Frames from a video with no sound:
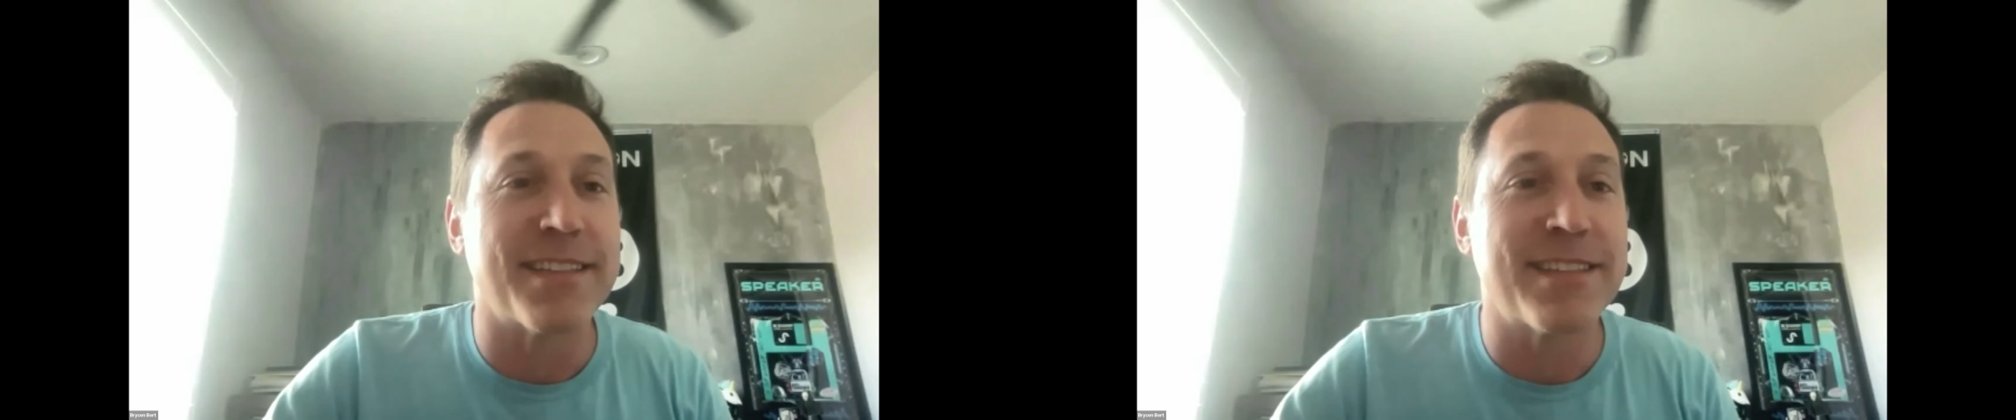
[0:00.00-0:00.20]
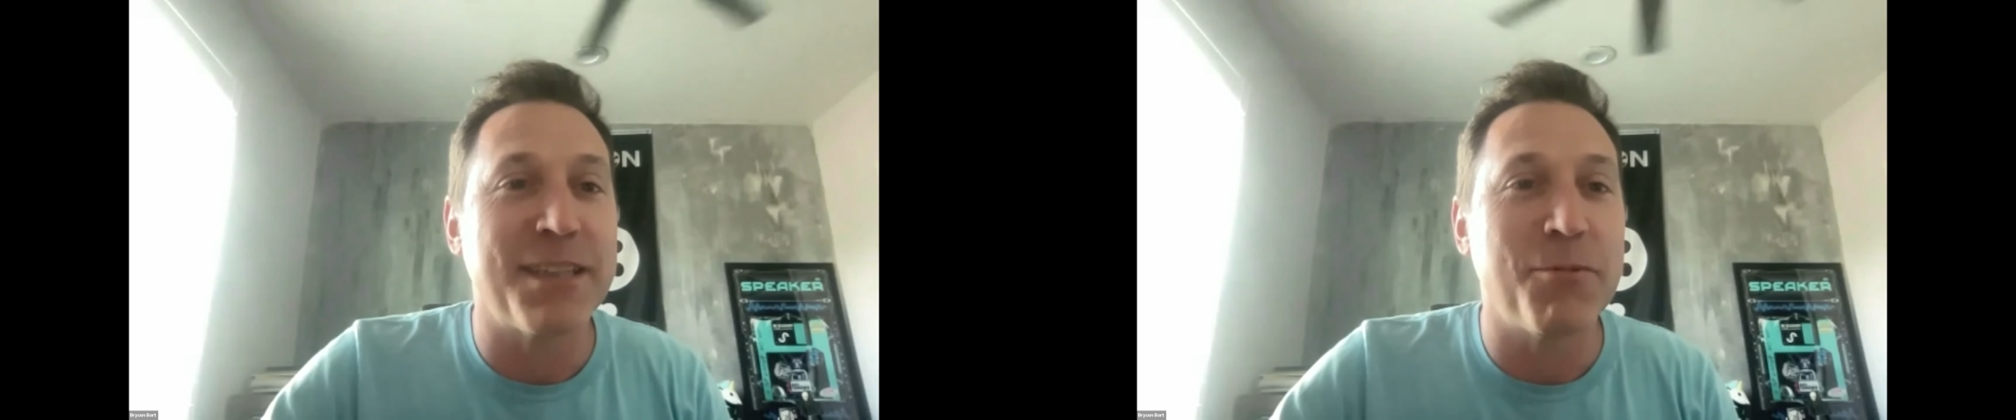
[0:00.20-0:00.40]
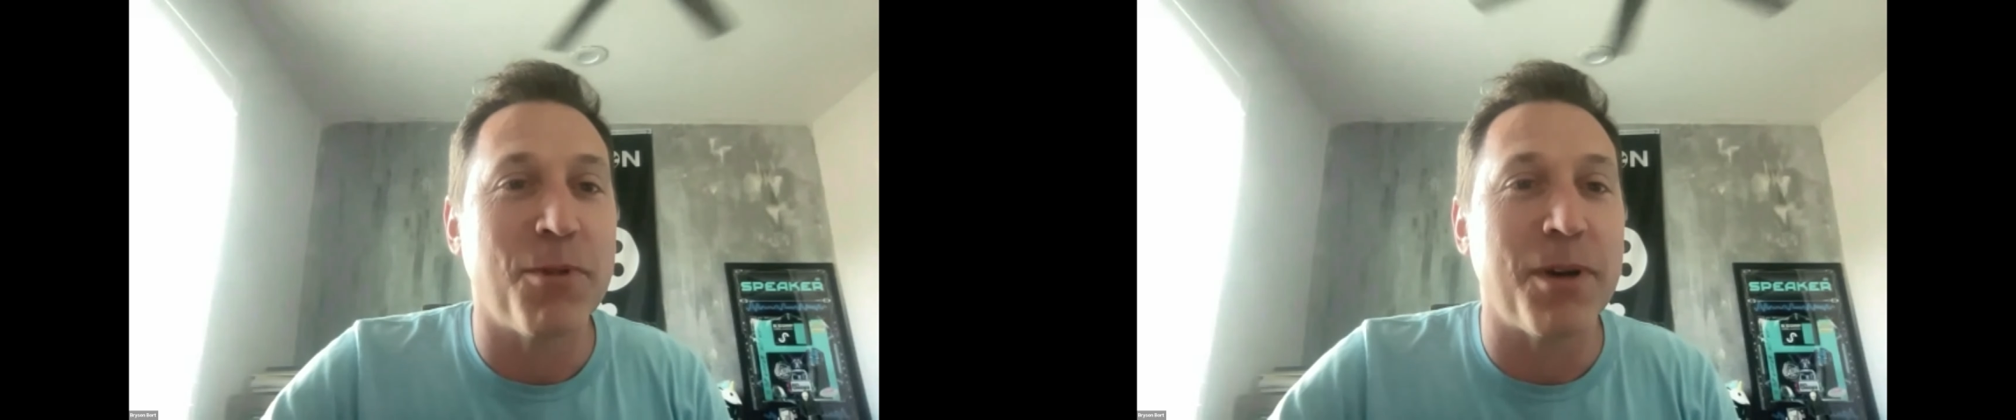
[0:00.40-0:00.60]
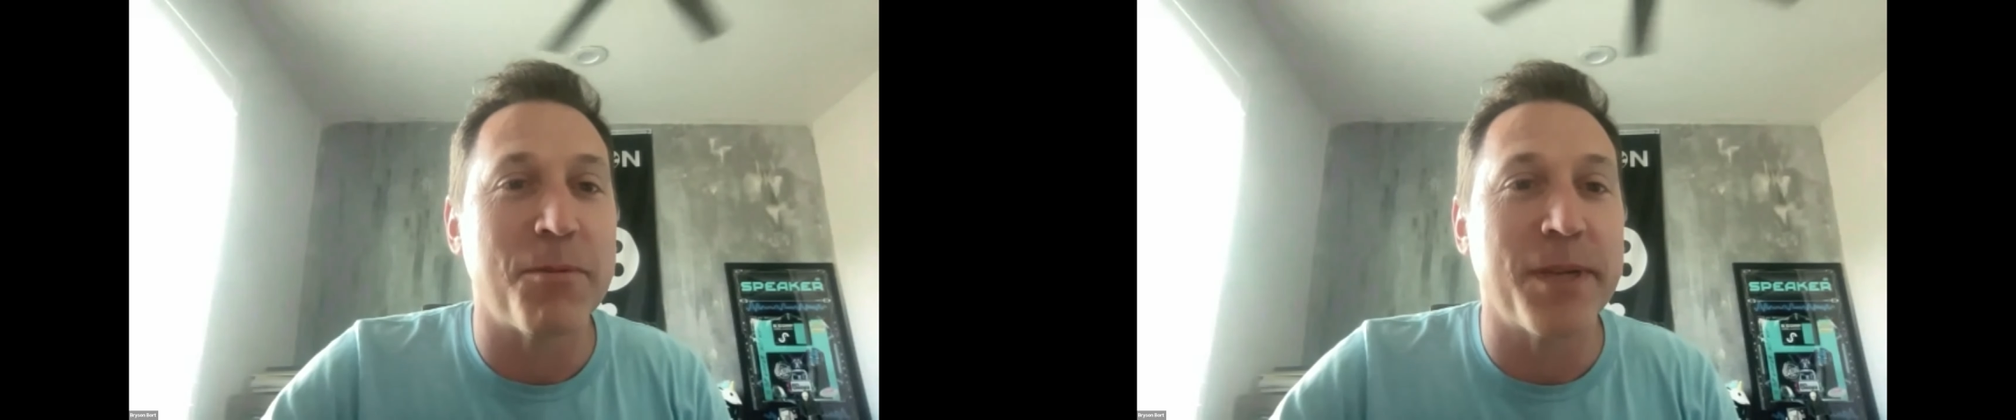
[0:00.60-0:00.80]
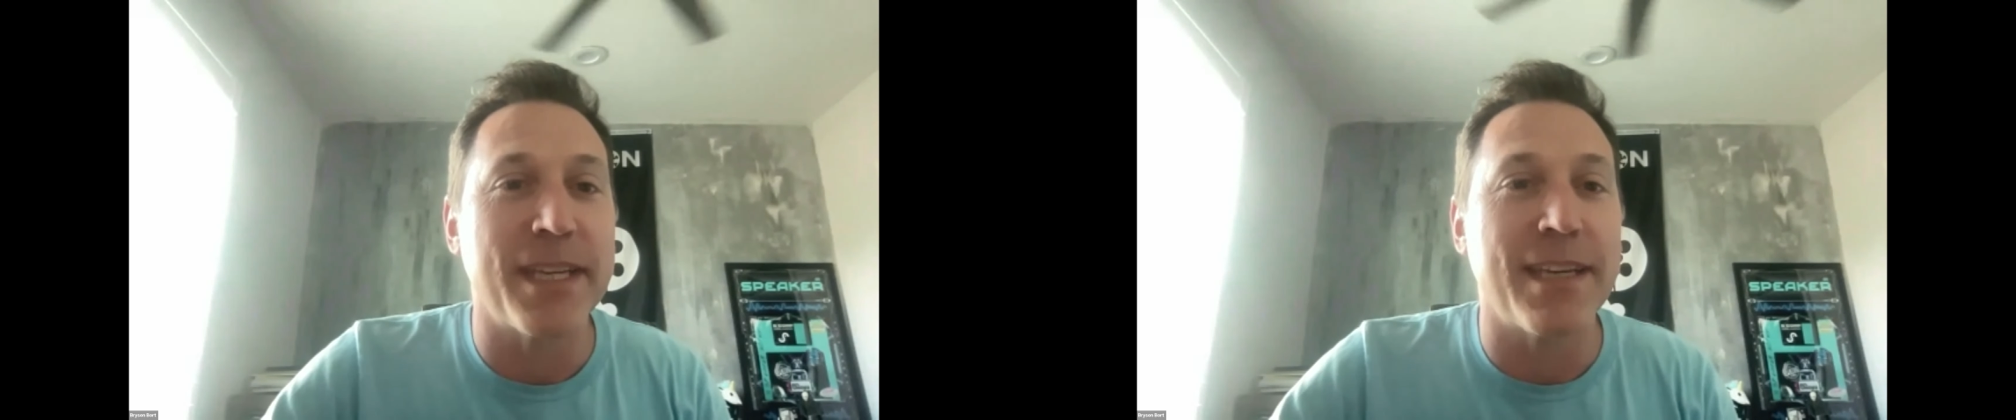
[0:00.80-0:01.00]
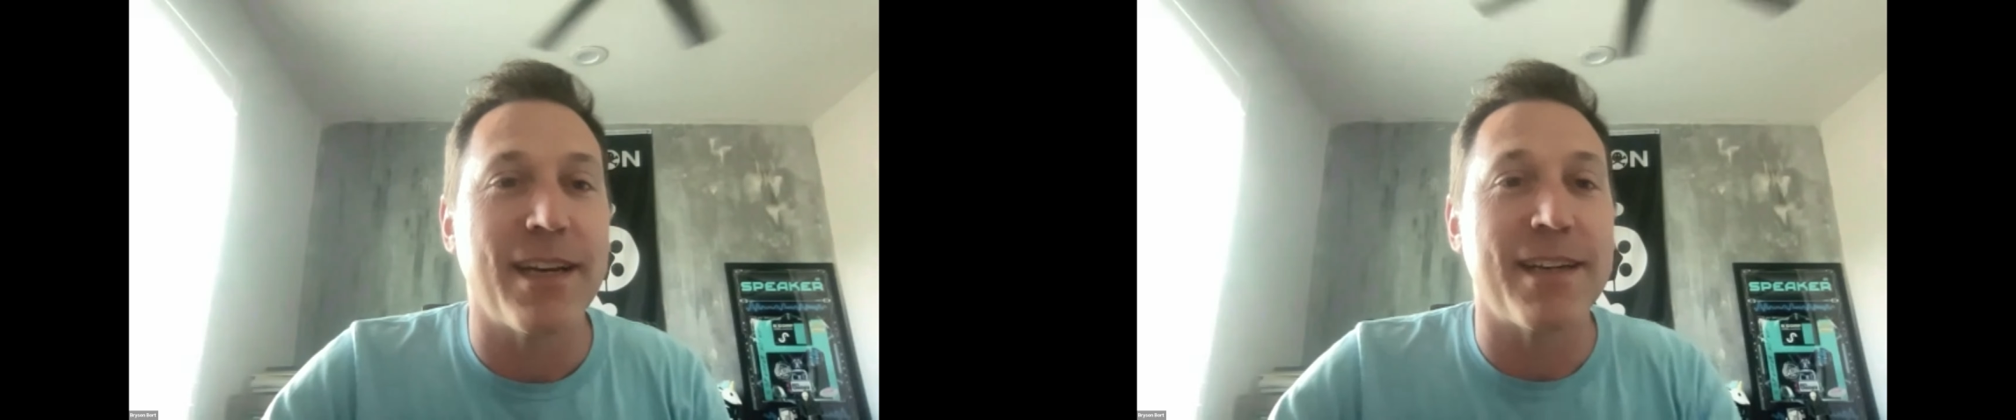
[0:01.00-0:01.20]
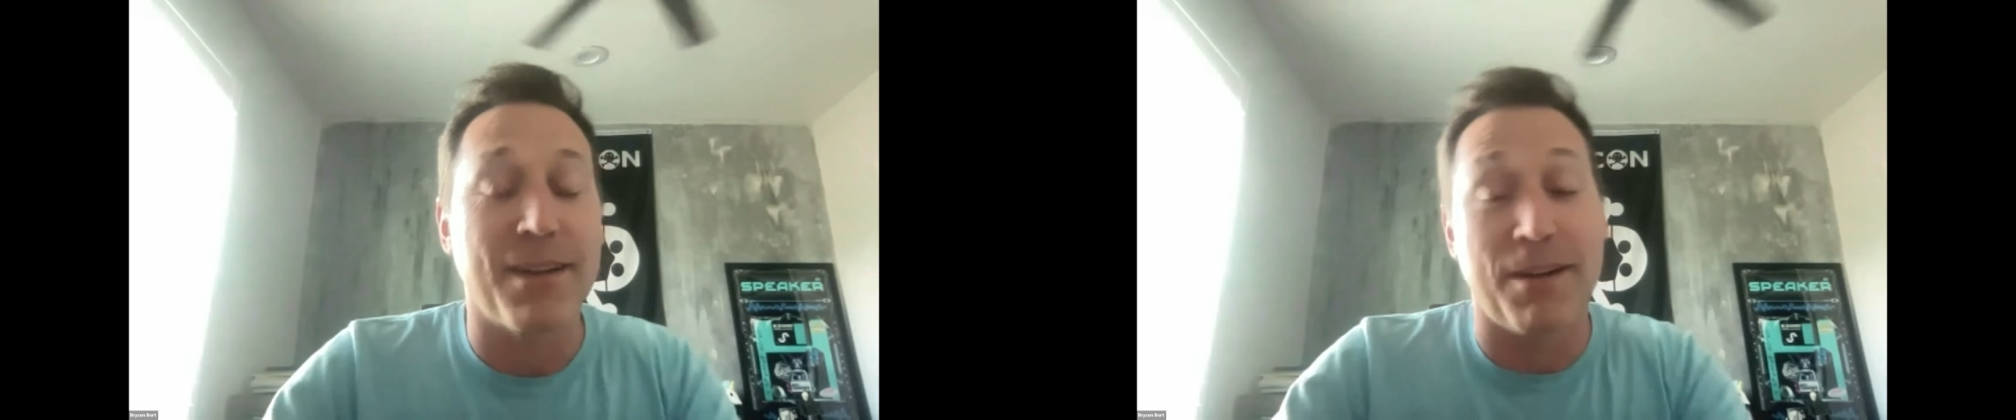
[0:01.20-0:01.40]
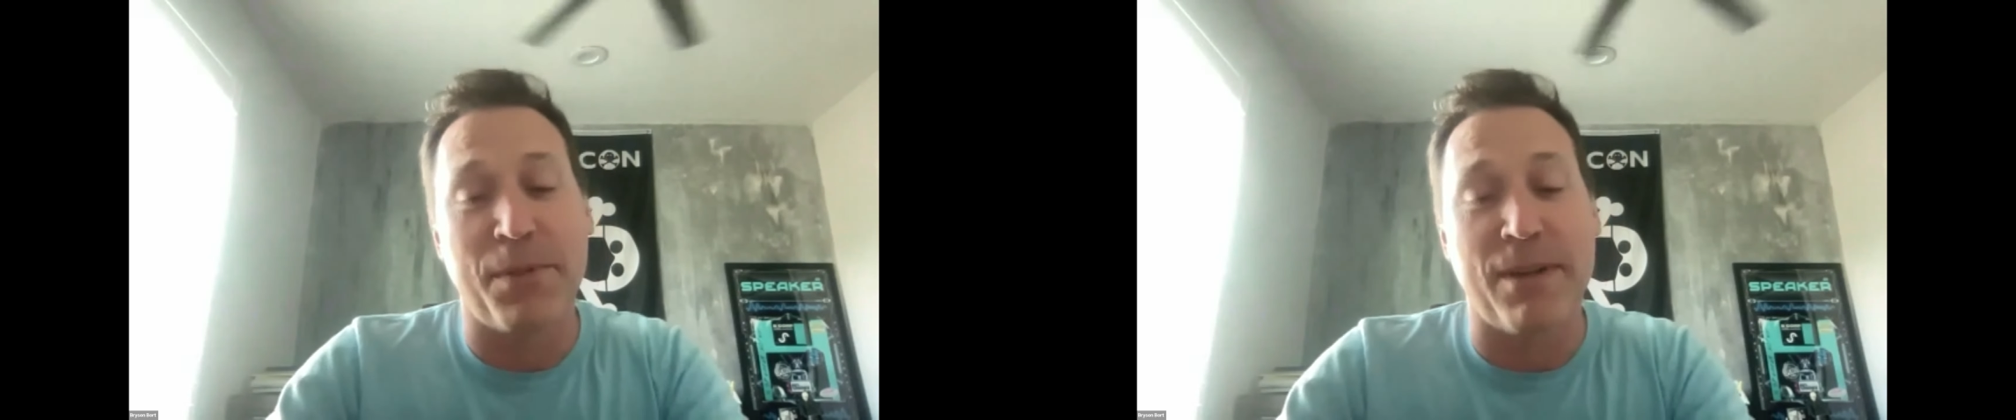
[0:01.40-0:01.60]
see what we
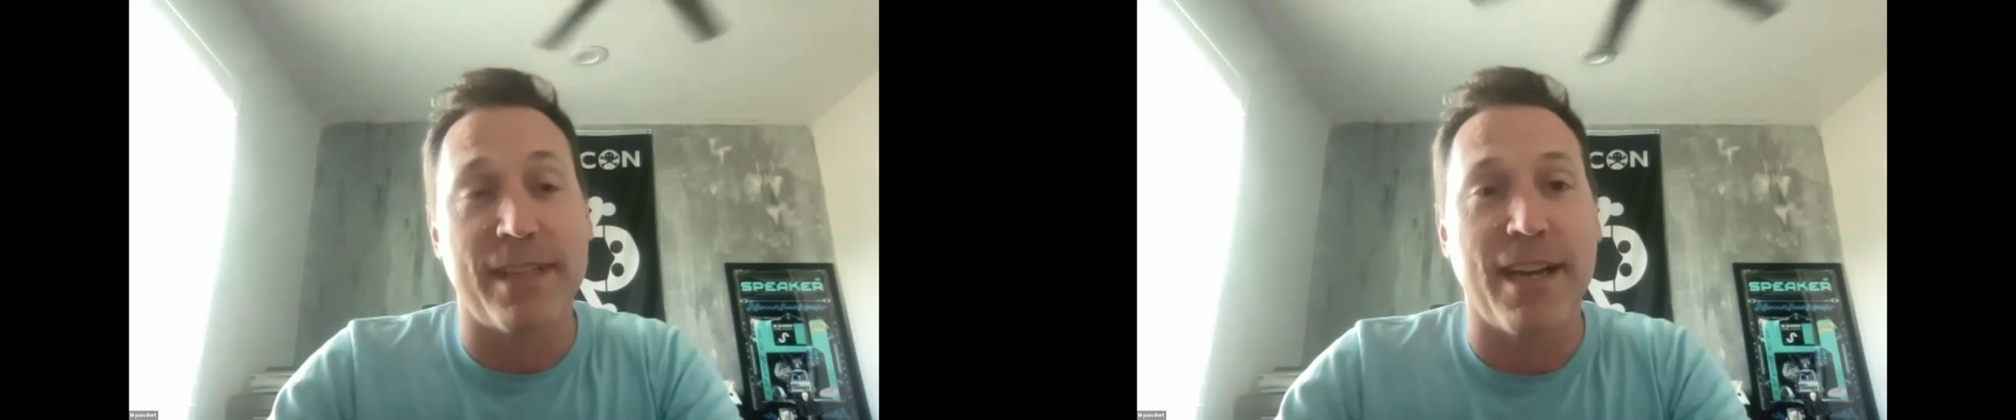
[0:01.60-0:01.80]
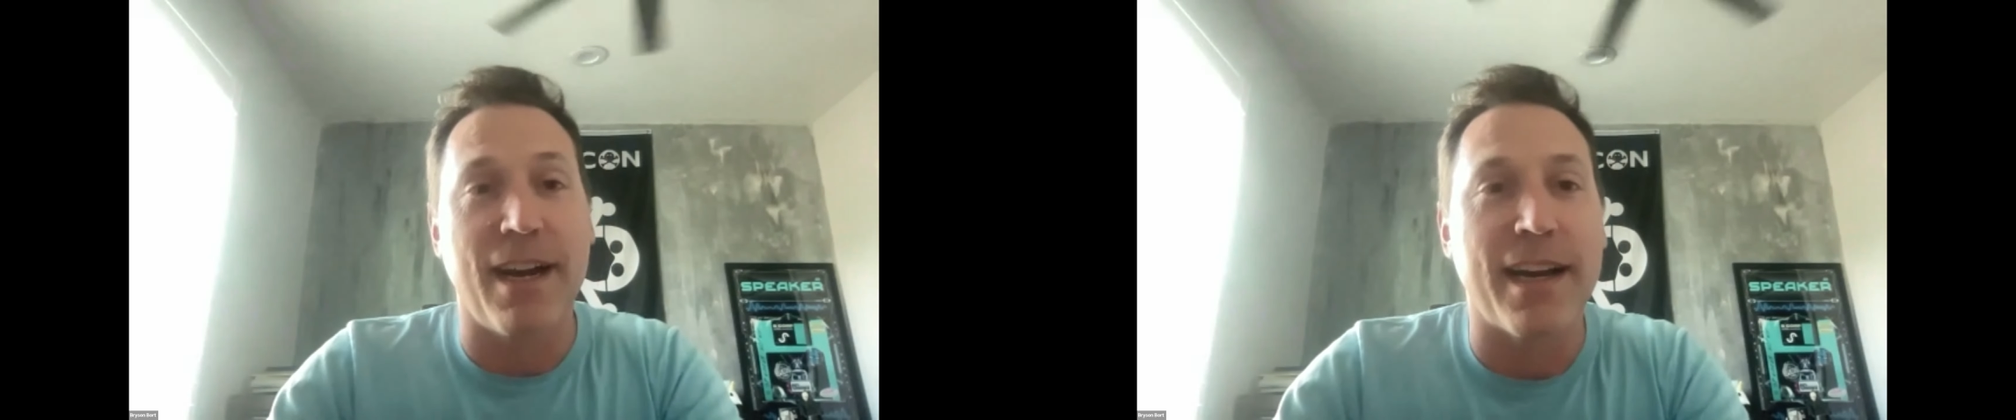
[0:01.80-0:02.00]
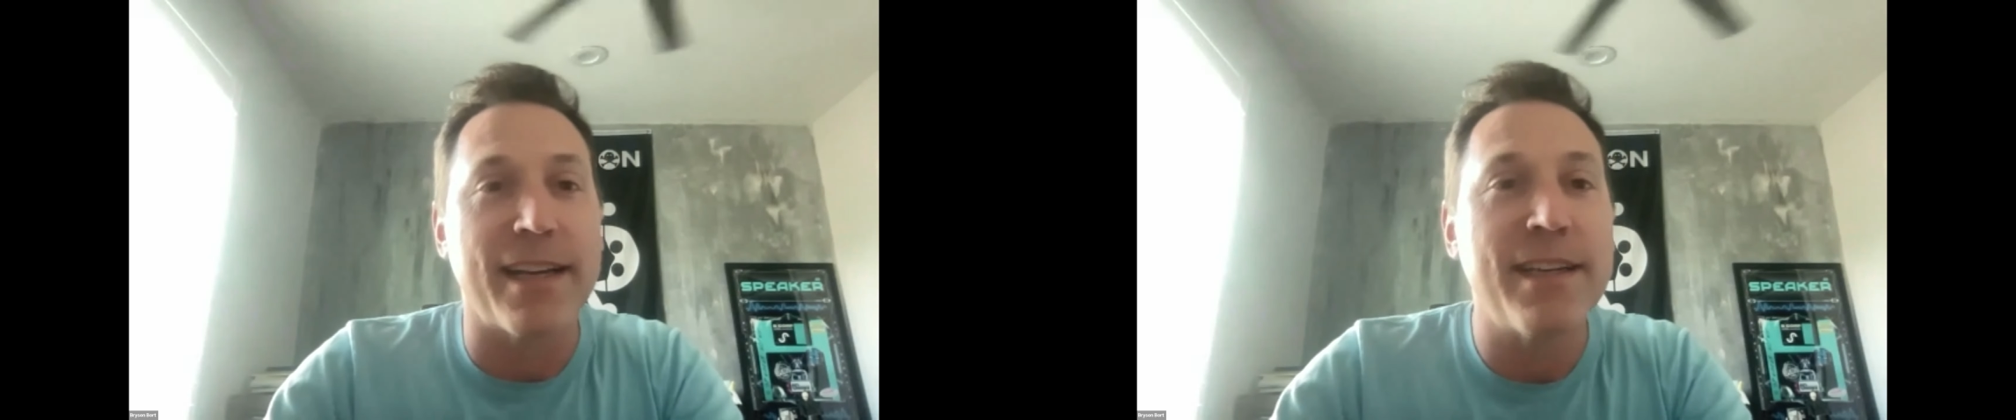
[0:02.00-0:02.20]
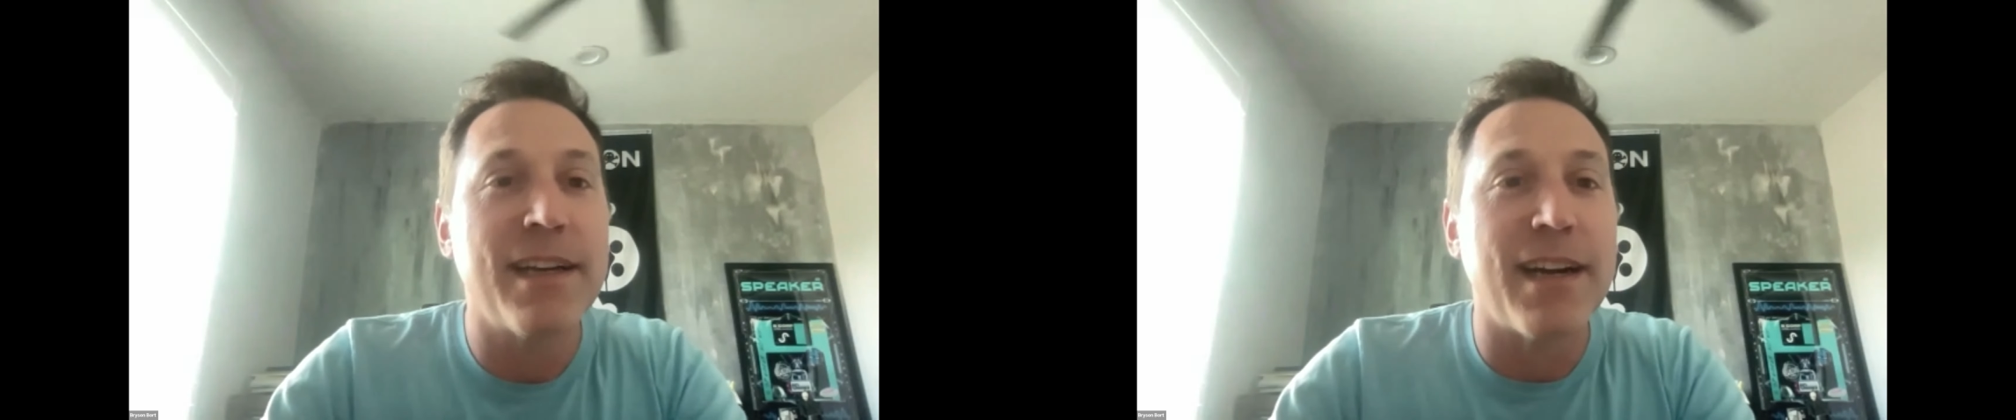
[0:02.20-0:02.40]
apparently I